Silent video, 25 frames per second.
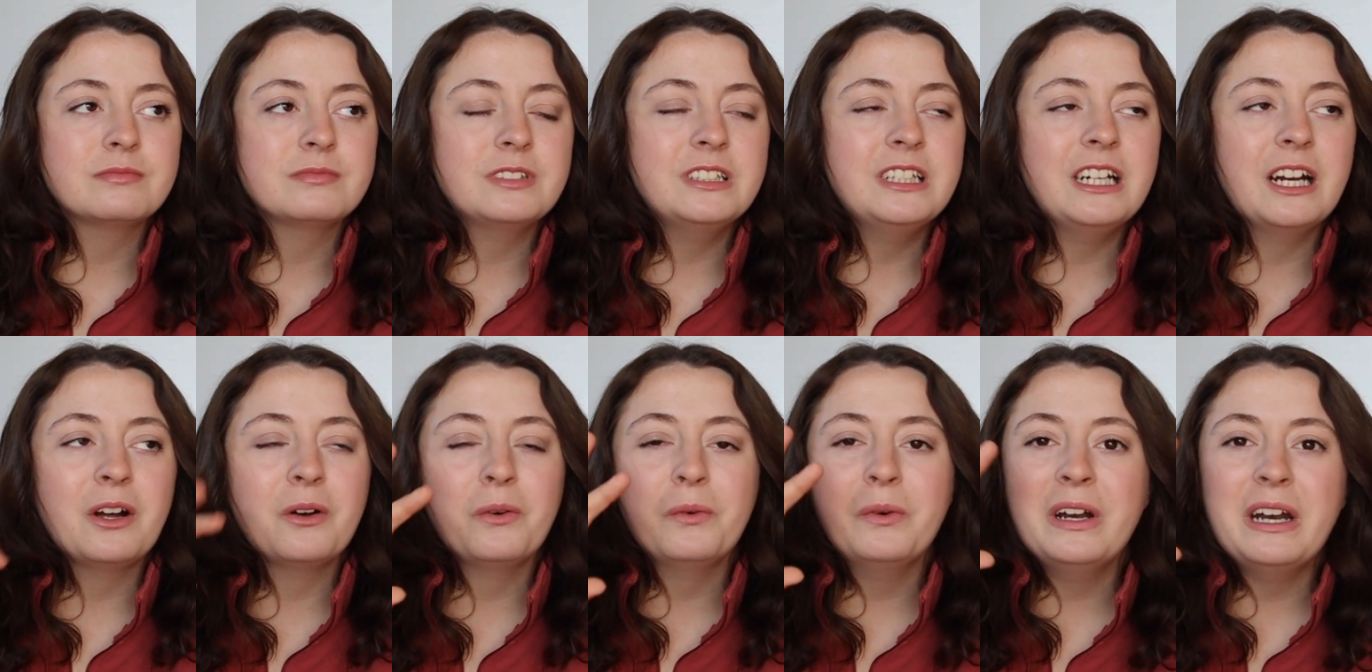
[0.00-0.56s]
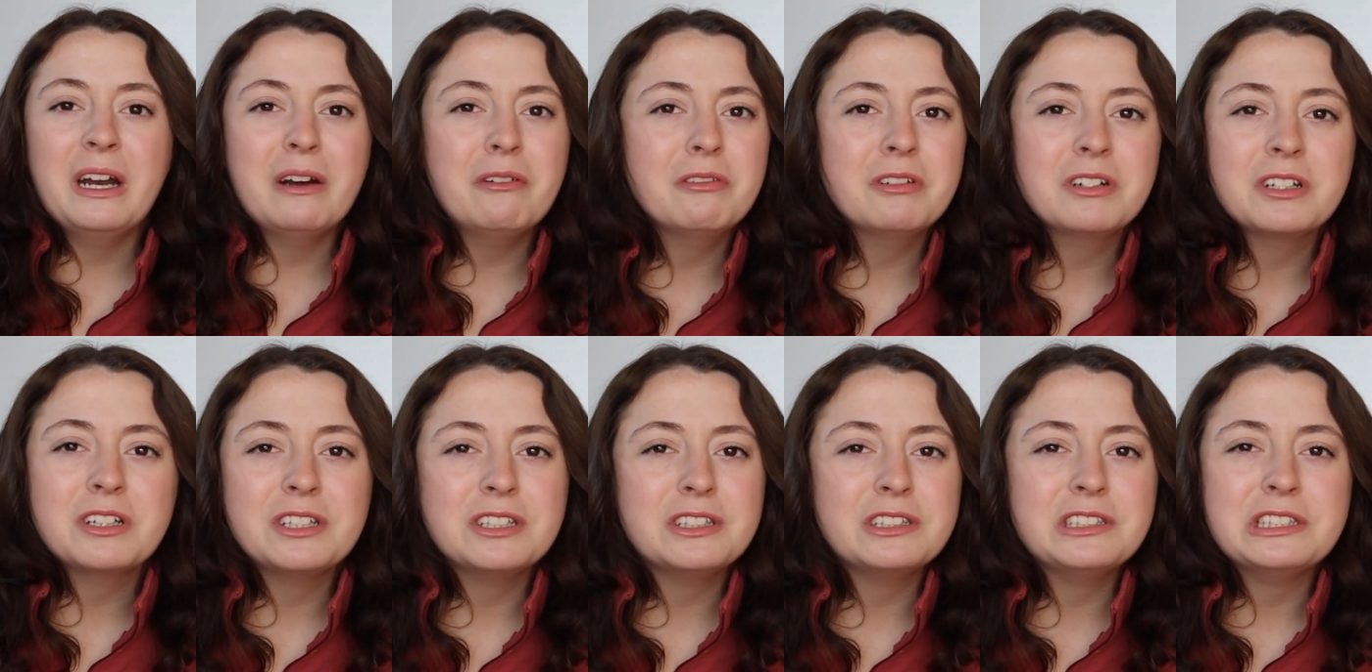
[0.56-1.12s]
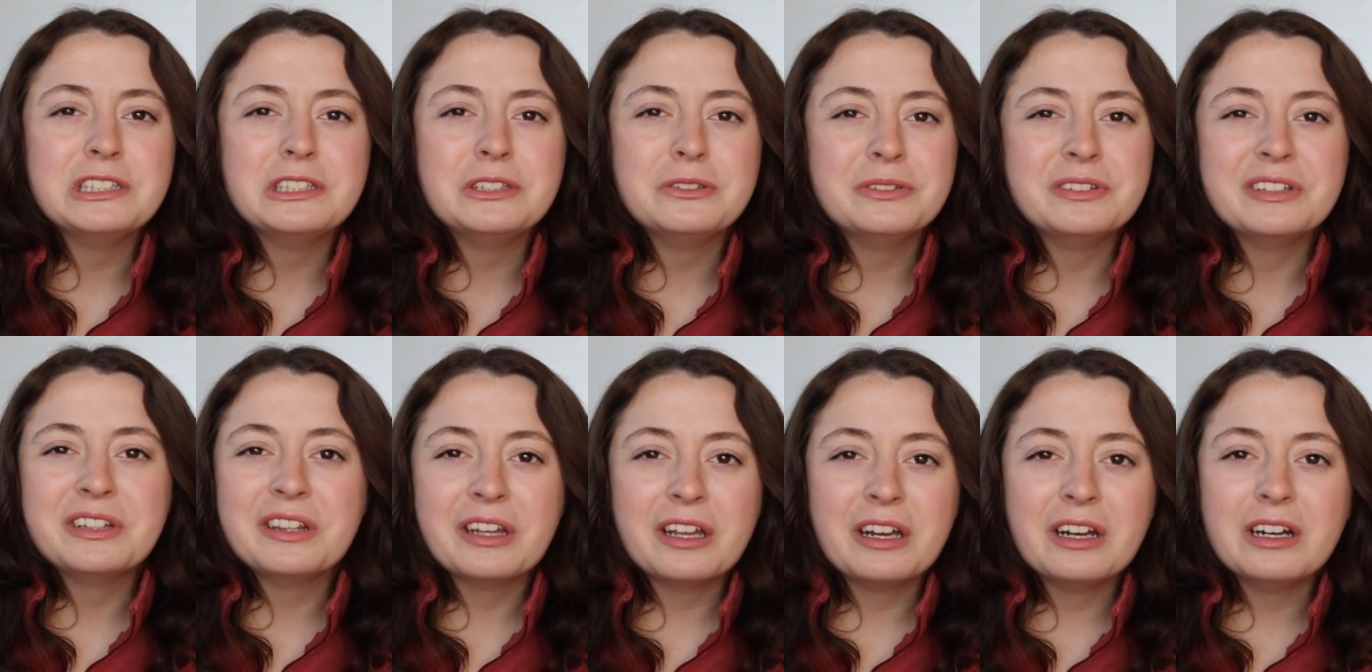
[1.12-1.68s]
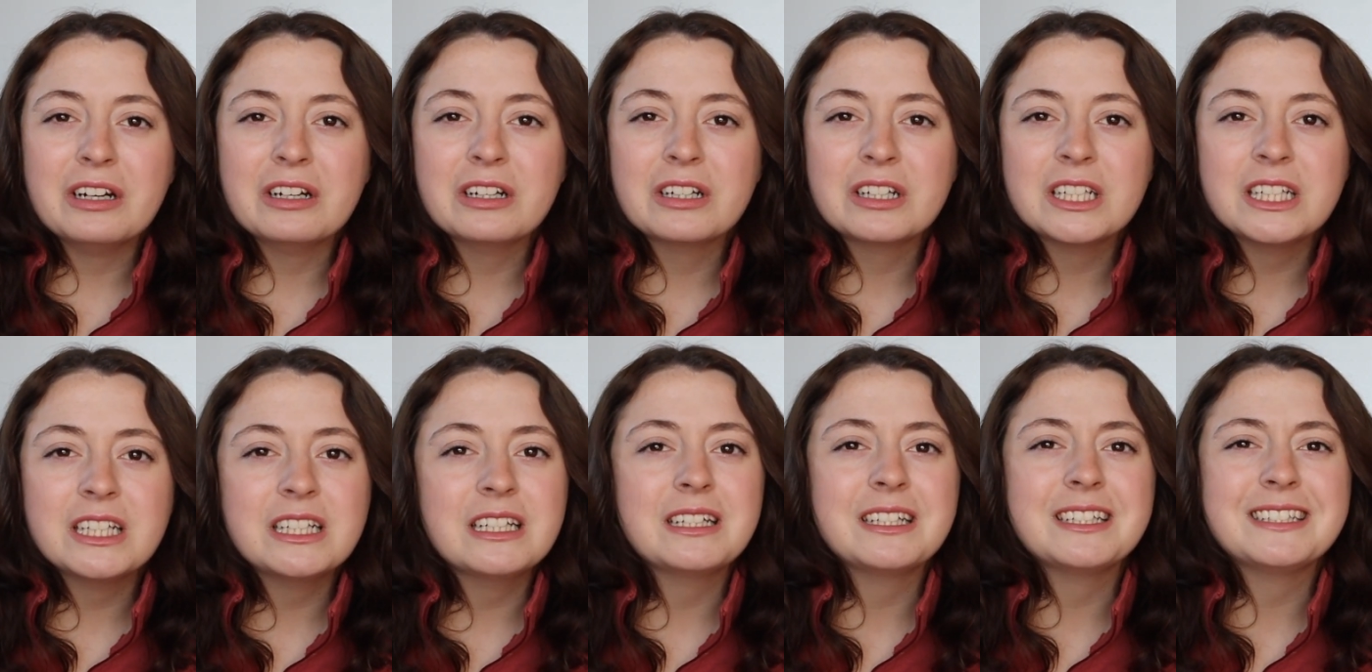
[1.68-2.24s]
you know, whatever you do in there.